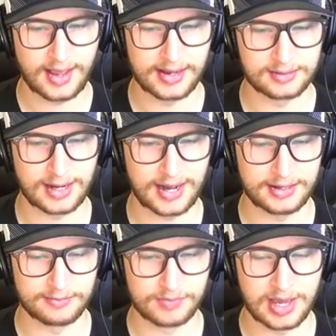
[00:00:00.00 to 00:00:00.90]
And
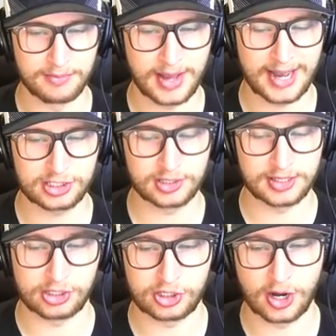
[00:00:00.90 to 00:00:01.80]
I am
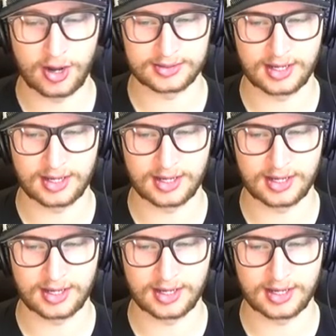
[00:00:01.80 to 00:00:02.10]
actually shocked.